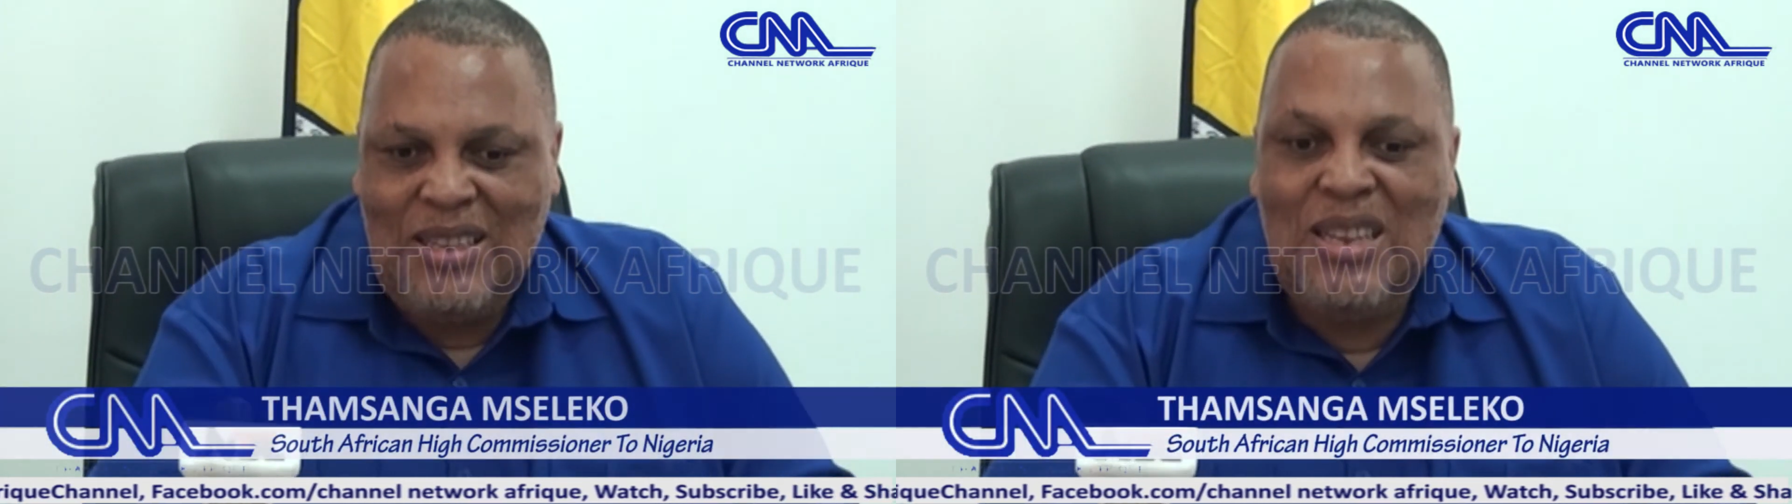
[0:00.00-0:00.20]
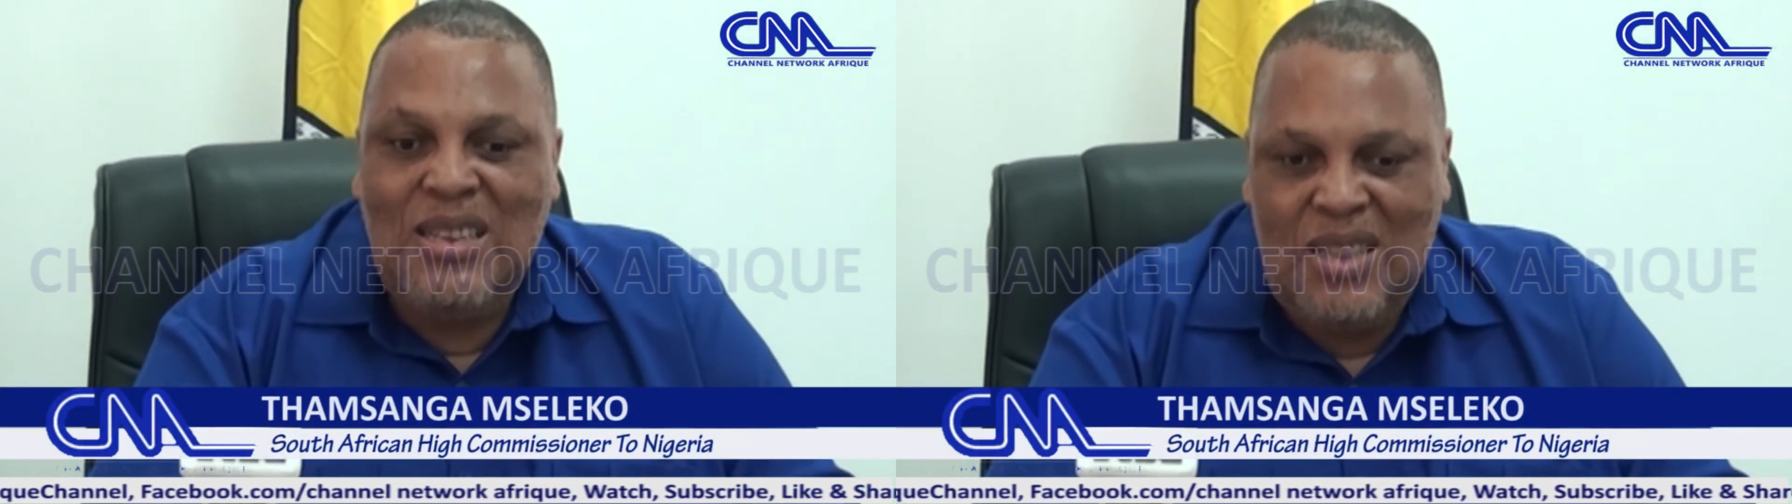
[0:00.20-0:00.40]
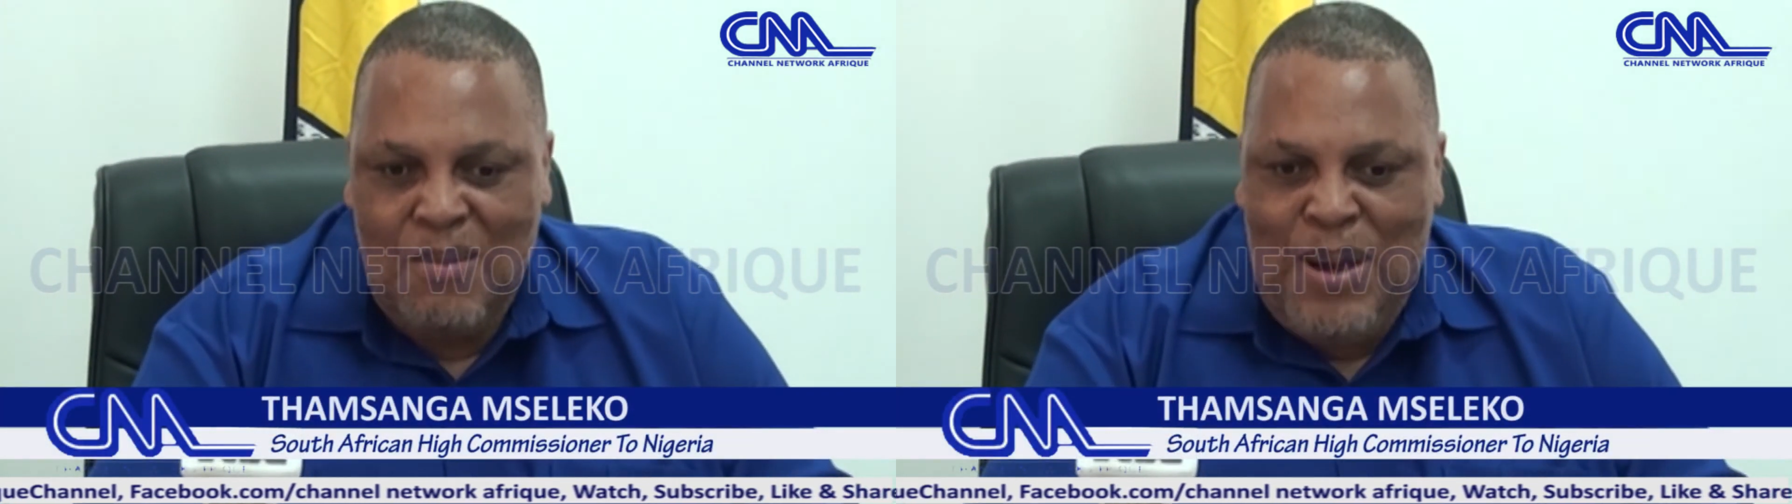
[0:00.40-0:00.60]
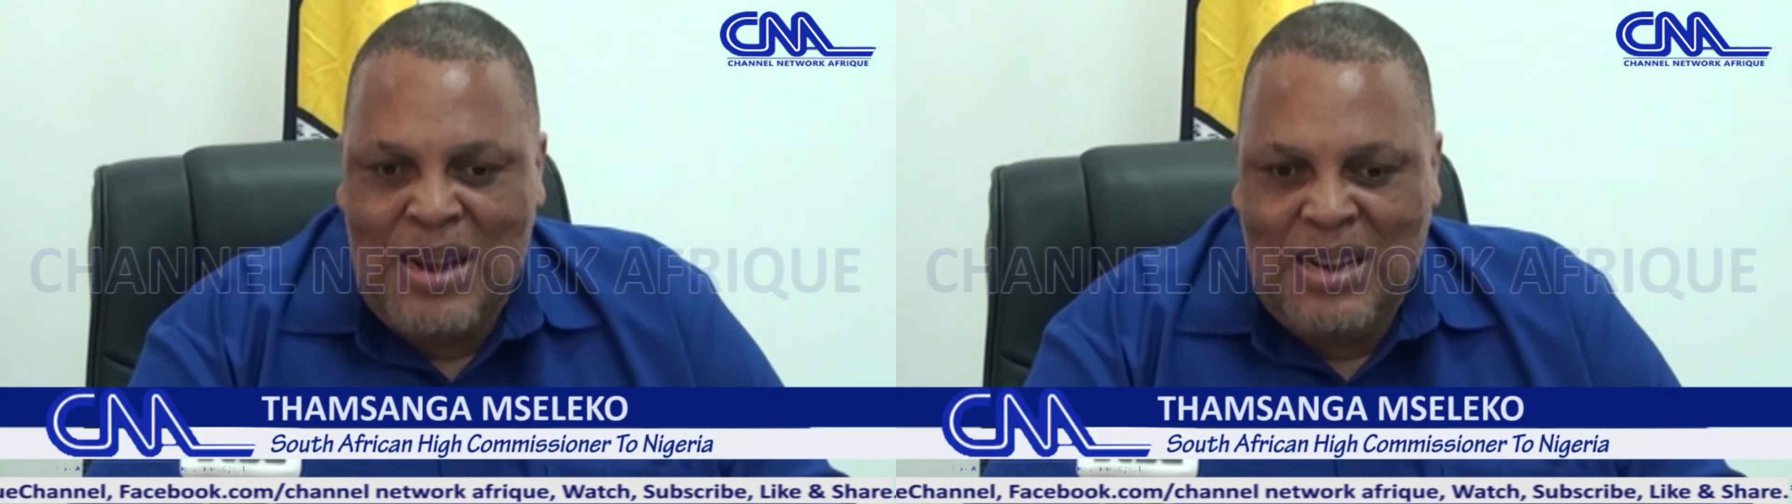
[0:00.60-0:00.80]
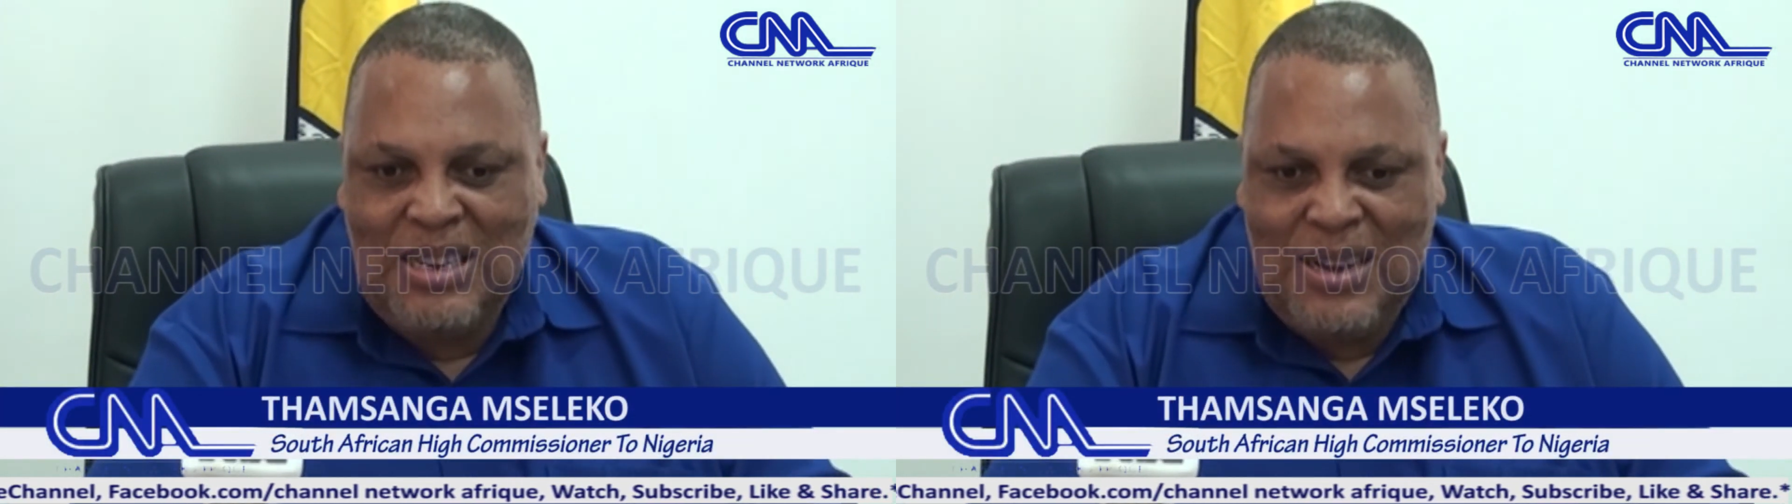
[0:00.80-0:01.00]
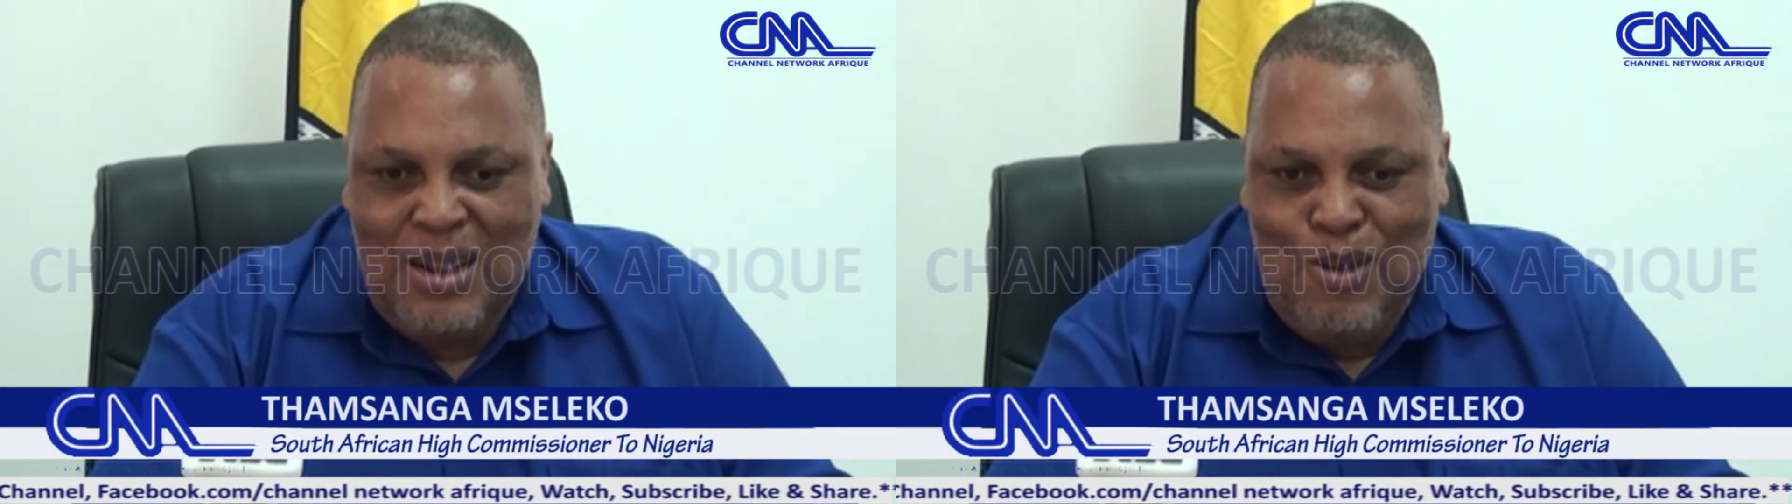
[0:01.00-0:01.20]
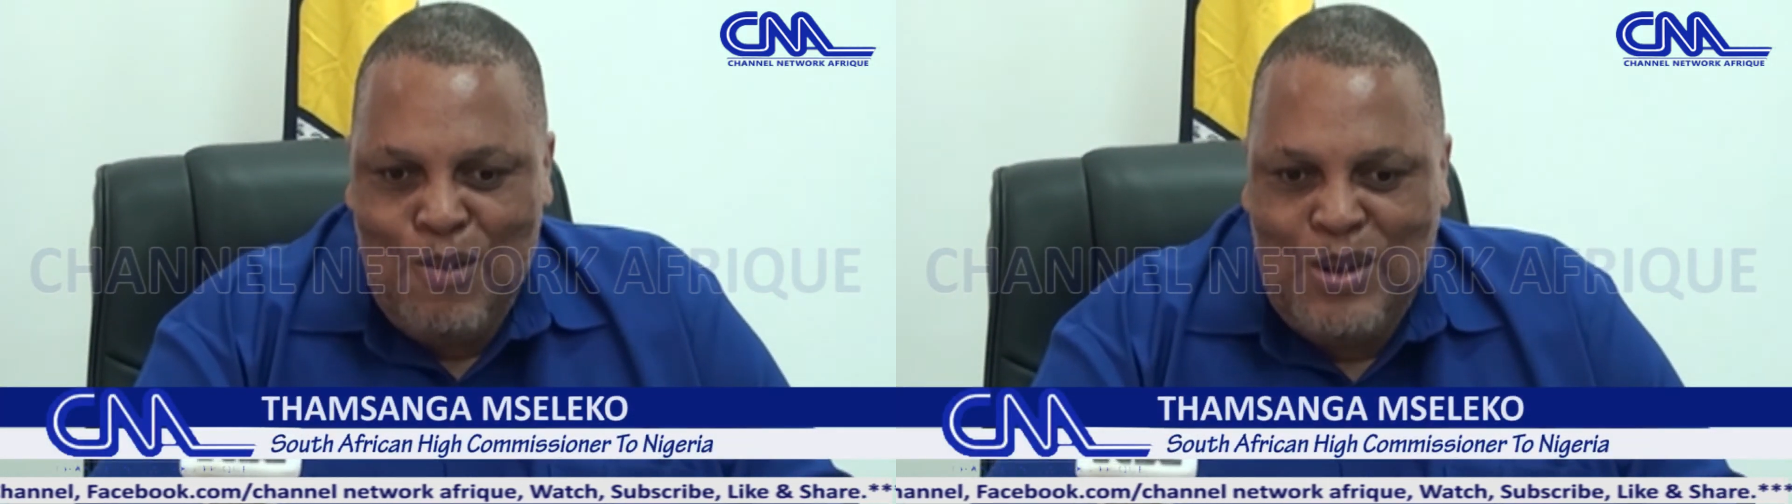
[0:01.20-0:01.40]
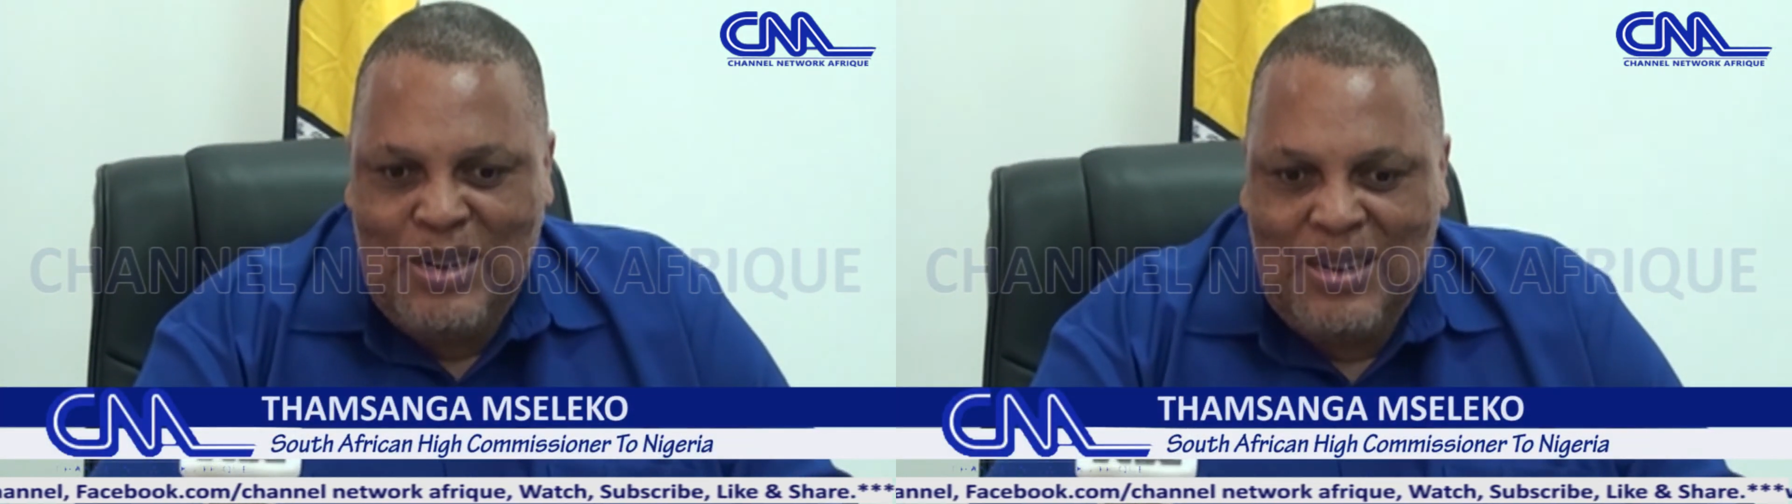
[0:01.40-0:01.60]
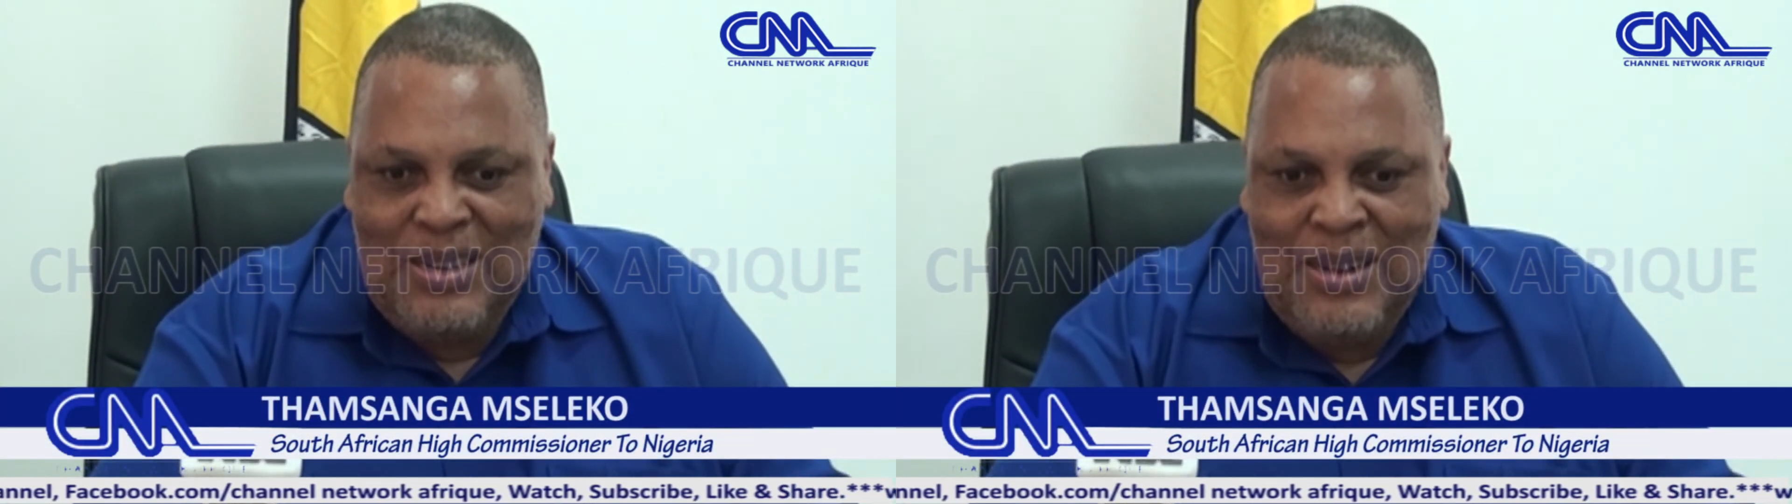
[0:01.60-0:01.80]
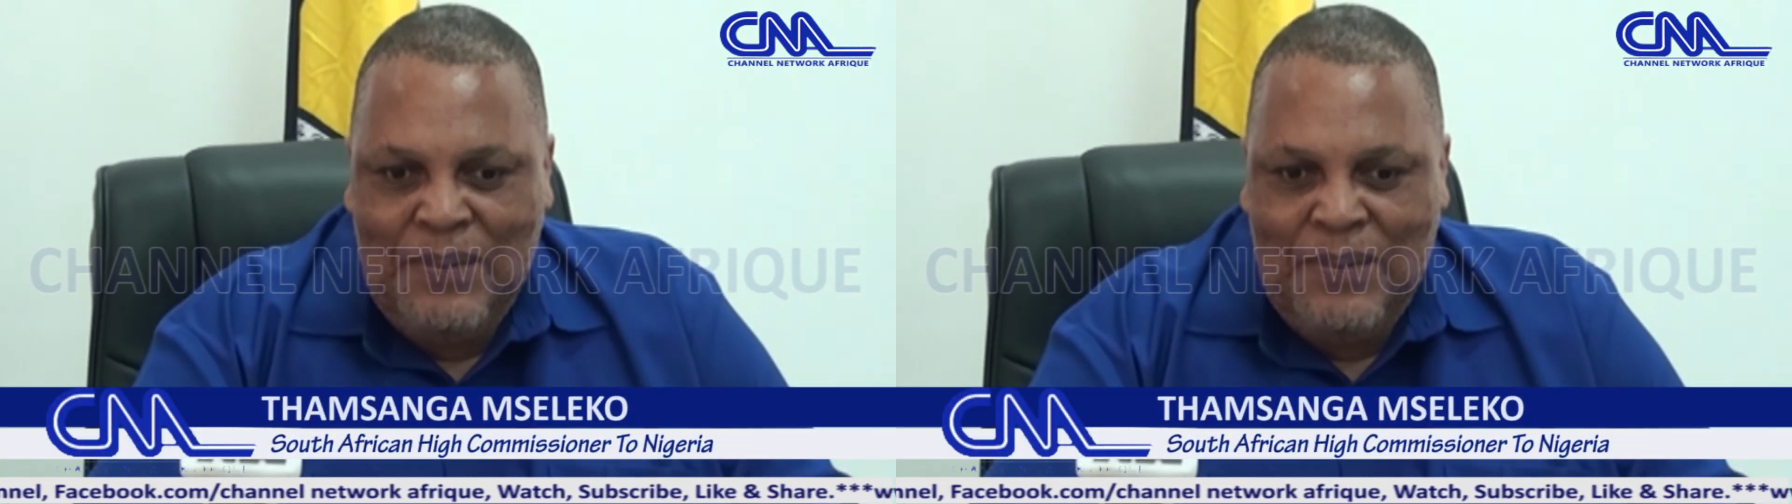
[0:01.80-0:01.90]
since the Binational Commission.